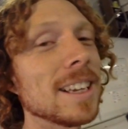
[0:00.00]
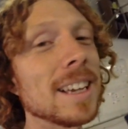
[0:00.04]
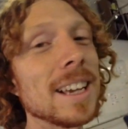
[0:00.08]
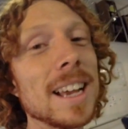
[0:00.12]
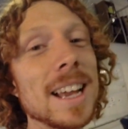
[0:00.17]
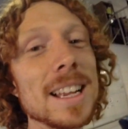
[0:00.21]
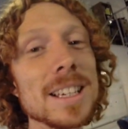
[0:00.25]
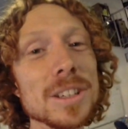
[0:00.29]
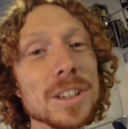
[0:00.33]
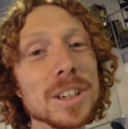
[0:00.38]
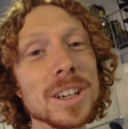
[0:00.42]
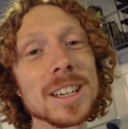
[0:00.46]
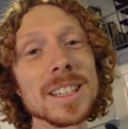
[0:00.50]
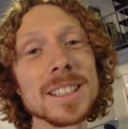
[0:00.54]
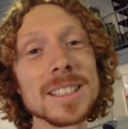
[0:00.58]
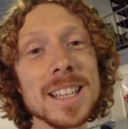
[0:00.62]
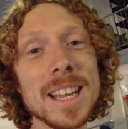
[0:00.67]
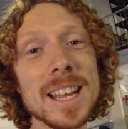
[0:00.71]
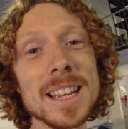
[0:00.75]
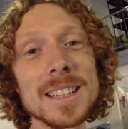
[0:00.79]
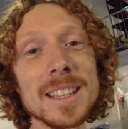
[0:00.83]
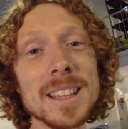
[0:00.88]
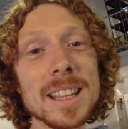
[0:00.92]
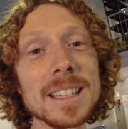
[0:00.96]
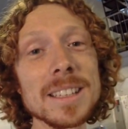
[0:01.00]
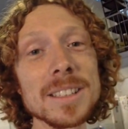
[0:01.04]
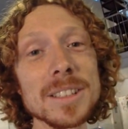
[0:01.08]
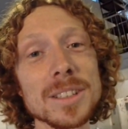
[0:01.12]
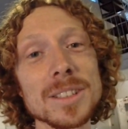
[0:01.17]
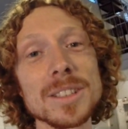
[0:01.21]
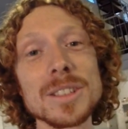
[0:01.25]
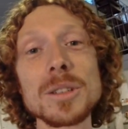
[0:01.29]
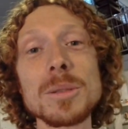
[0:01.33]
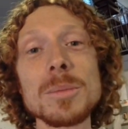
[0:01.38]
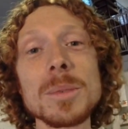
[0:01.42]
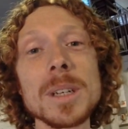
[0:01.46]
As you can understand, things are
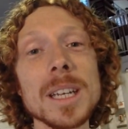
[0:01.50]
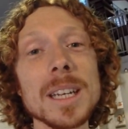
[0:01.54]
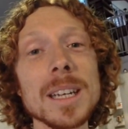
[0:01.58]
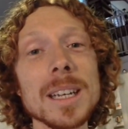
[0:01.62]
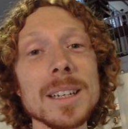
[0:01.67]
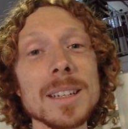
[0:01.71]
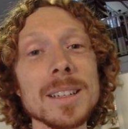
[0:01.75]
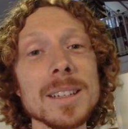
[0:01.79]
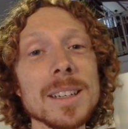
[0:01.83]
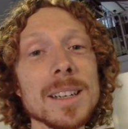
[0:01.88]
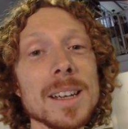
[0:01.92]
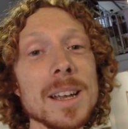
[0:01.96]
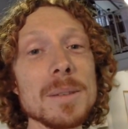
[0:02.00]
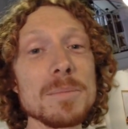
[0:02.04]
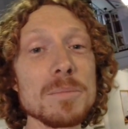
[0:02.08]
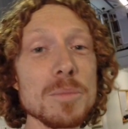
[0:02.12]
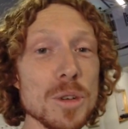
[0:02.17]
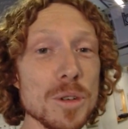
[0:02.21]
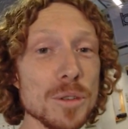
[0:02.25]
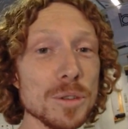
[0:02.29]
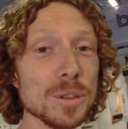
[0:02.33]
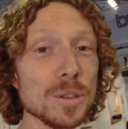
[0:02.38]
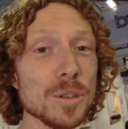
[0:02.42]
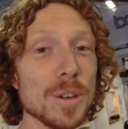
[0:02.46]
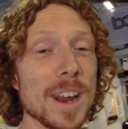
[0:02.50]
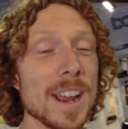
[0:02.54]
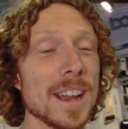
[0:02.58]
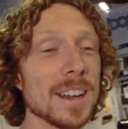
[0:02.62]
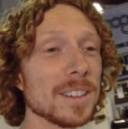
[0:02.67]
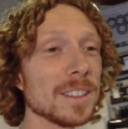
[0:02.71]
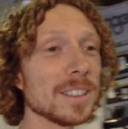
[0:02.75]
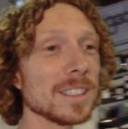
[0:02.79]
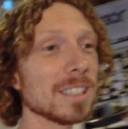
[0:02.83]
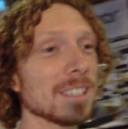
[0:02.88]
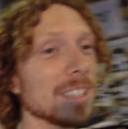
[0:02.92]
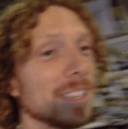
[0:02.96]
still being moved
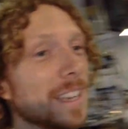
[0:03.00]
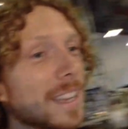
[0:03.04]
around.